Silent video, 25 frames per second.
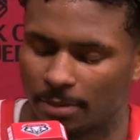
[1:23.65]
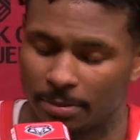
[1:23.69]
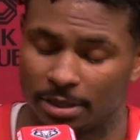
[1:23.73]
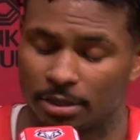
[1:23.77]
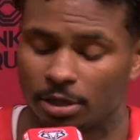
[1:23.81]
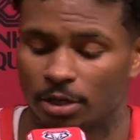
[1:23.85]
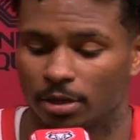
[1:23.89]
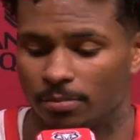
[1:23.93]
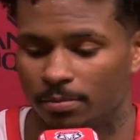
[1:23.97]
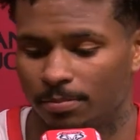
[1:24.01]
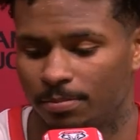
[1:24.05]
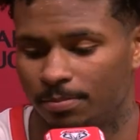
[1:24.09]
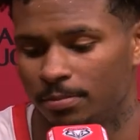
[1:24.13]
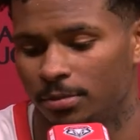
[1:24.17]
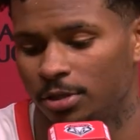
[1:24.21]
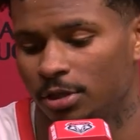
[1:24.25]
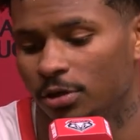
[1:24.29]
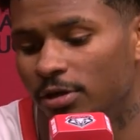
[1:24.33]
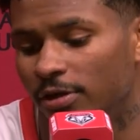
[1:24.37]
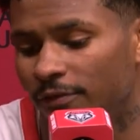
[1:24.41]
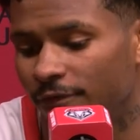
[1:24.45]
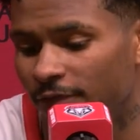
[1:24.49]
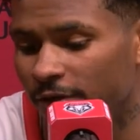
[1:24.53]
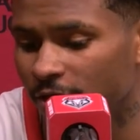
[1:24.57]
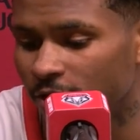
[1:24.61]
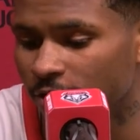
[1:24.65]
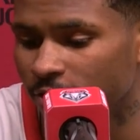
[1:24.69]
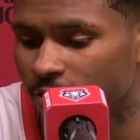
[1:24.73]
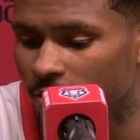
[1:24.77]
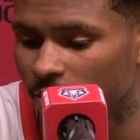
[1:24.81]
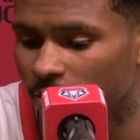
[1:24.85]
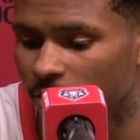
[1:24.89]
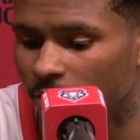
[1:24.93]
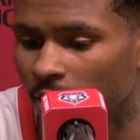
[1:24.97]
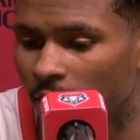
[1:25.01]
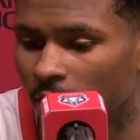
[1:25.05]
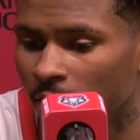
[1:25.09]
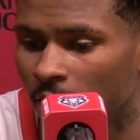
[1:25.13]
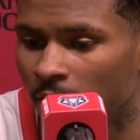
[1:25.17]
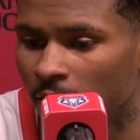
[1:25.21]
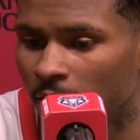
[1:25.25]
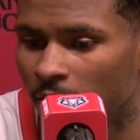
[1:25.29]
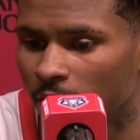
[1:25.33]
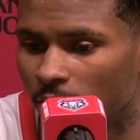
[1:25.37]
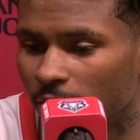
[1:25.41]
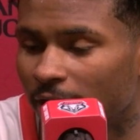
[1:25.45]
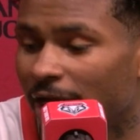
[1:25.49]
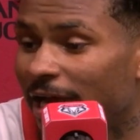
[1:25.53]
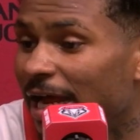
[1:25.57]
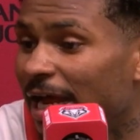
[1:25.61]
I mean, you know, defenders are,
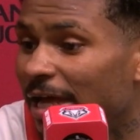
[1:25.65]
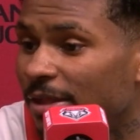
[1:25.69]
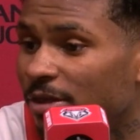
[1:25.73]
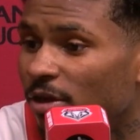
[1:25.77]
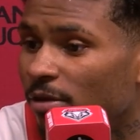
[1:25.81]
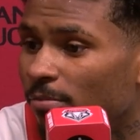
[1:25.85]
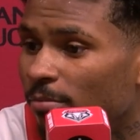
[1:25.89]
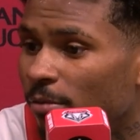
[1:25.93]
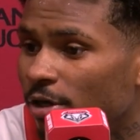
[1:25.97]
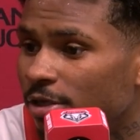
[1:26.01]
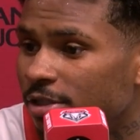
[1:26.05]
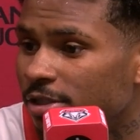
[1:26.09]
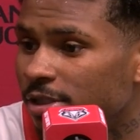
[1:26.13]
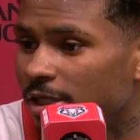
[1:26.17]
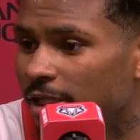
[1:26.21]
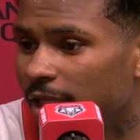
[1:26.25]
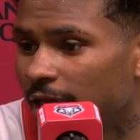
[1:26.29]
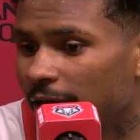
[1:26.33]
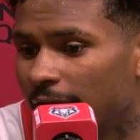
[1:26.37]
you know, kind of at their mercy.